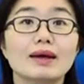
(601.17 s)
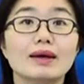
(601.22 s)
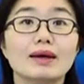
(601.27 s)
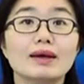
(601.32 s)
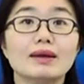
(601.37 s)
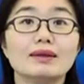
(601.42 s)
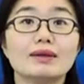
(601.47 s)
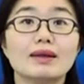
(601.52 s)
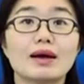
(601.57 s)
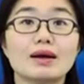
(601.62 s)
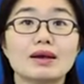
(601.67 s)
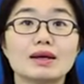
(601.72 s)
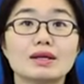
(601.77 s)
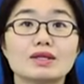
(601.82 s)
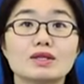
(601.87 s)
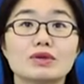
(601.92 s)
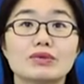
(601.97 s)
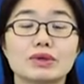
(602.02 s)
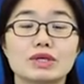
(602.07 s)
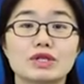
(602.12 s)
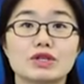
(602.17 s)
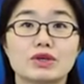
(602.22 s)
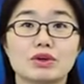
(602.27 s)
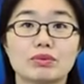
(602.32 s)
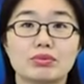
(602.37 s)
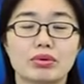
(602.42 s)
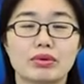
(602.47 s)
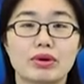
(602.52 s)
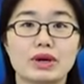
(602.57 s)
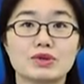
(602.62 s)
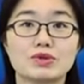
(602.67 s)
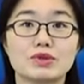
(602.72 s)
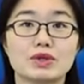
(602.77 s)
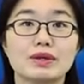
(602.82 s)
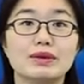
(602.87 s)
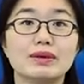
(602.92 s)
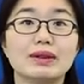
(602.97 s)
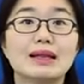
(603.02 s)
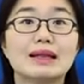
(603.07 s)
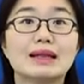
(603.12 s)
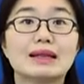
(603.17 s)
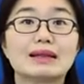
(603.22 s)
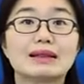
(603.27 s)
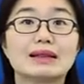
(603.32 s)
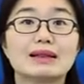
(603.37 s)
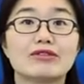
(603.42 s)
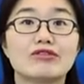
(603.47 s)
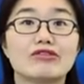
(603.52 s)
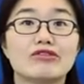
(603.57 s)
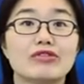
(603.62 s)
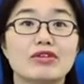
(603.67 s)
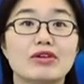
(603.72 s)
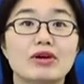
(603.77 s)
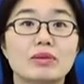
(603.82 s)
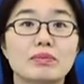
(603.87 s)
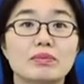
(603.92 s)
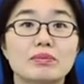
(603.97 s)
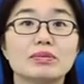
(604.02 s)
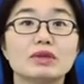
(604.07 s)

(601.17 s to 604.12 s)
In target return pricing, the firm